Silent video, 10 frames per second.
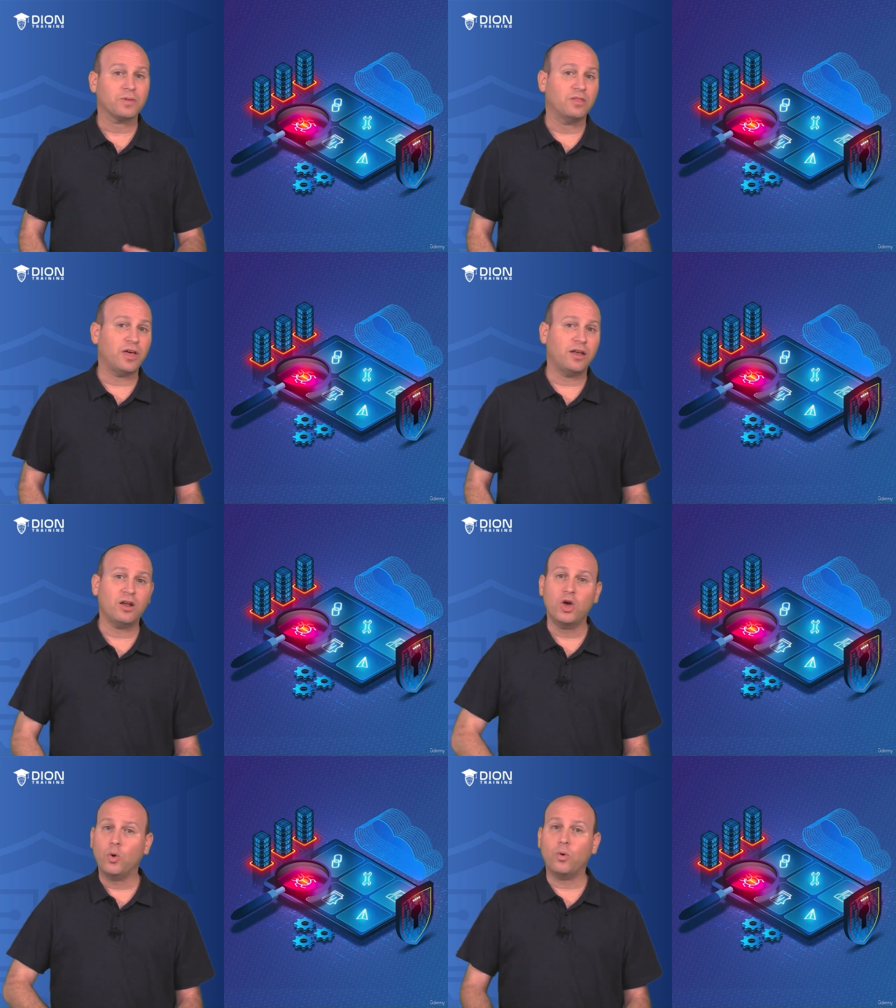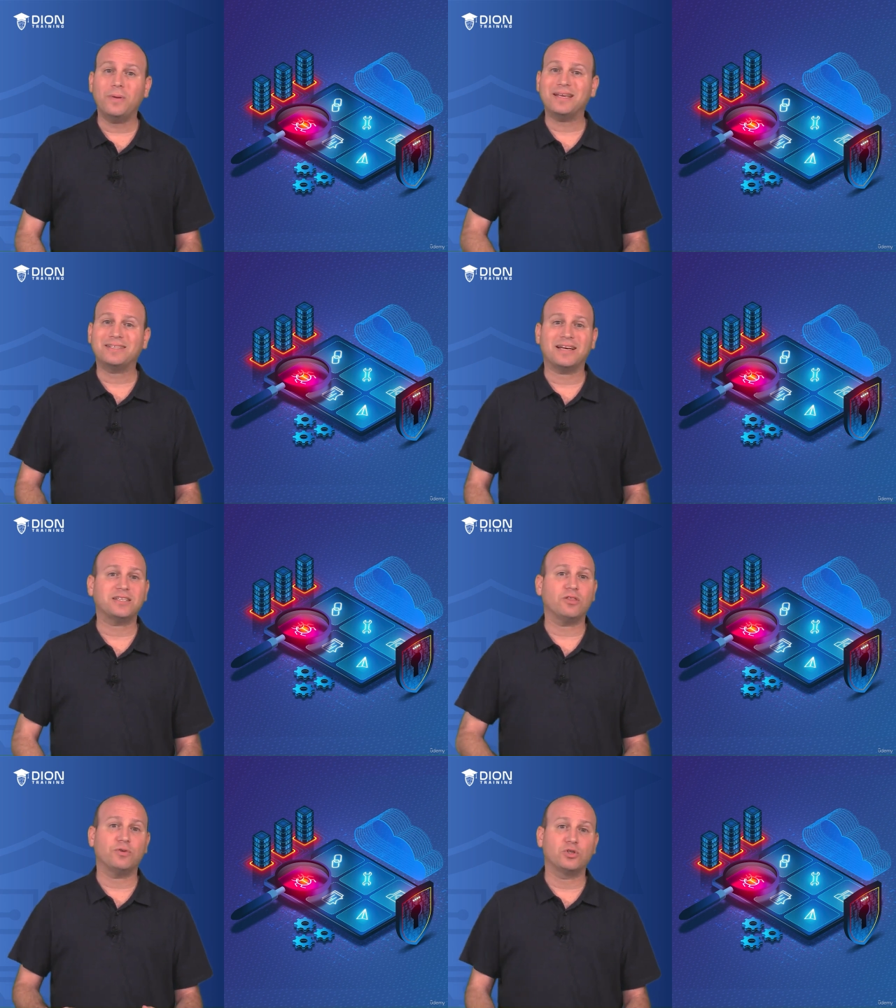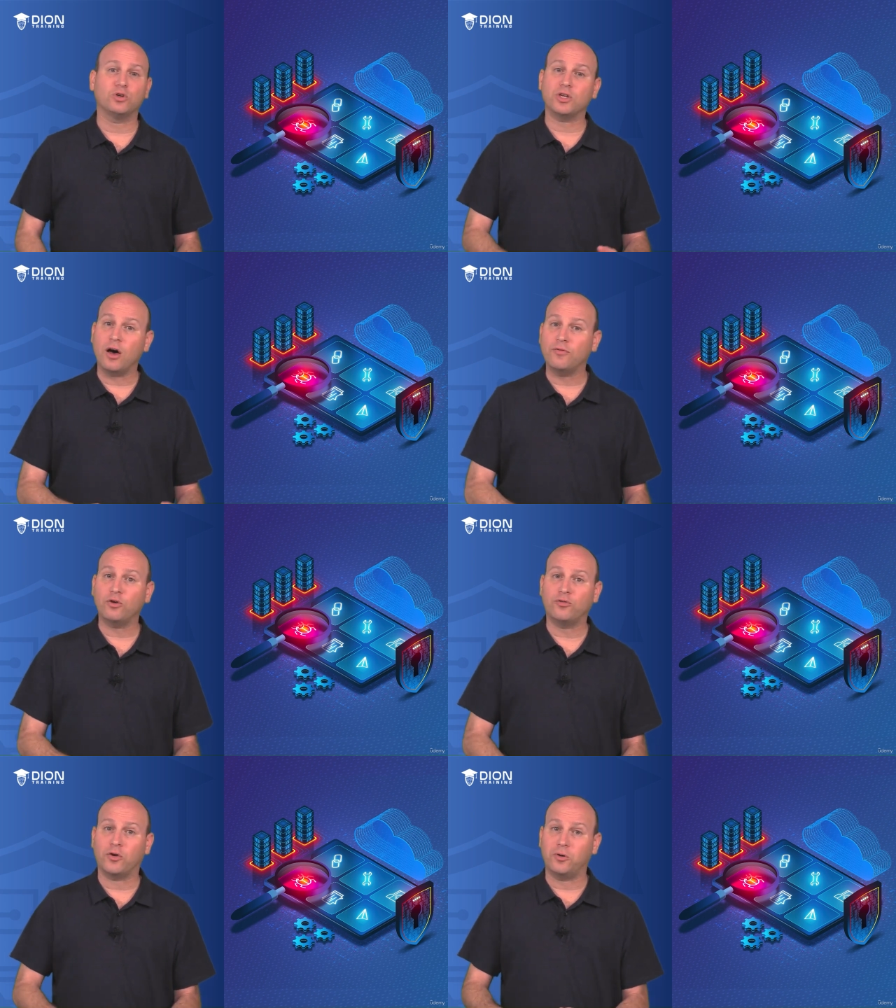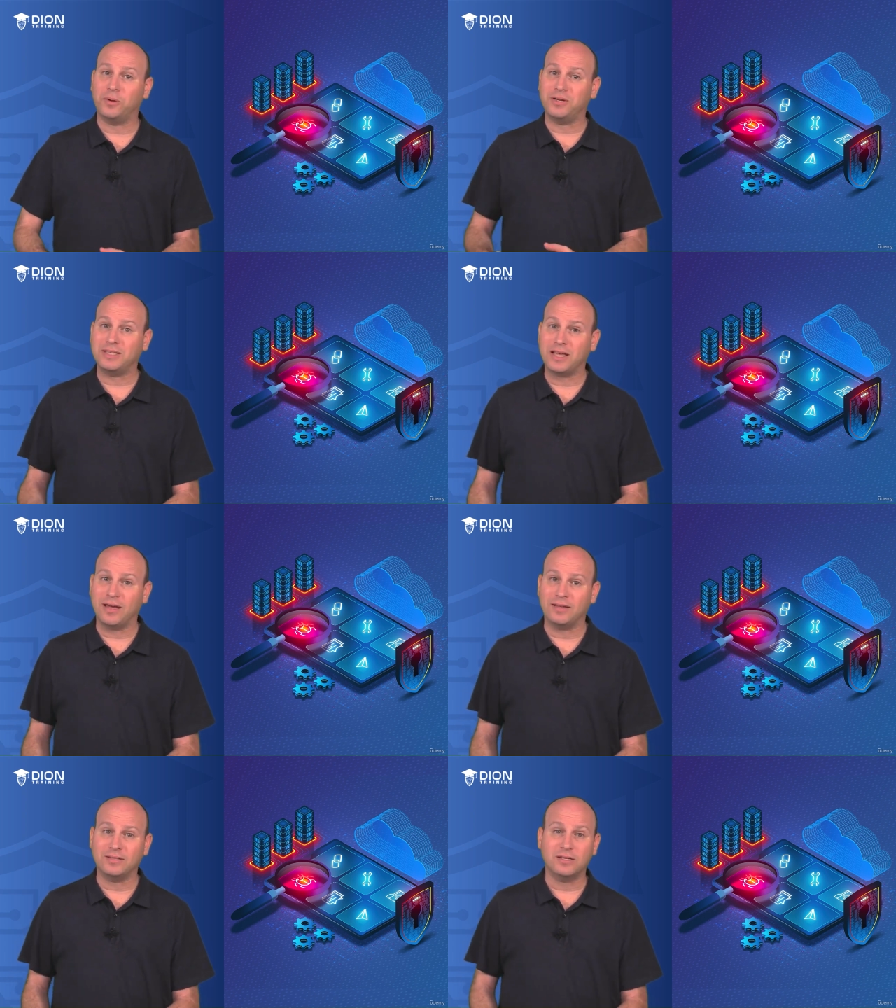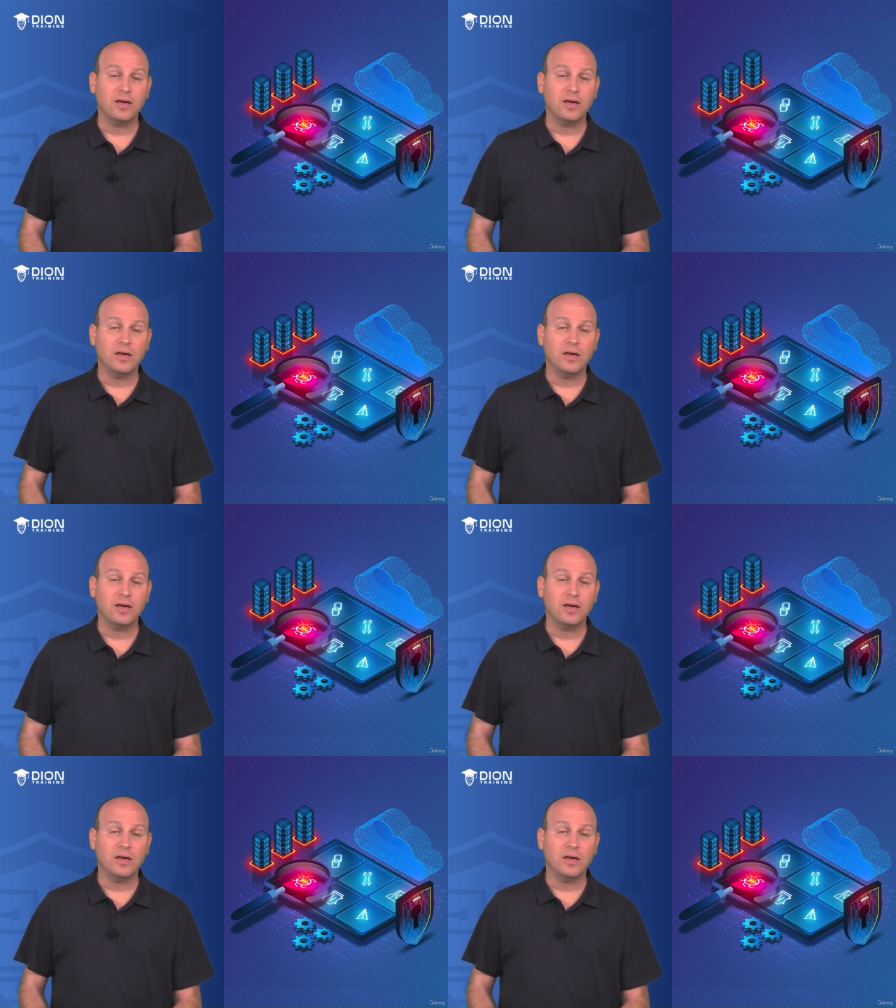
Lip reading: Then, we'll be assessing the results of those vulnerability scans.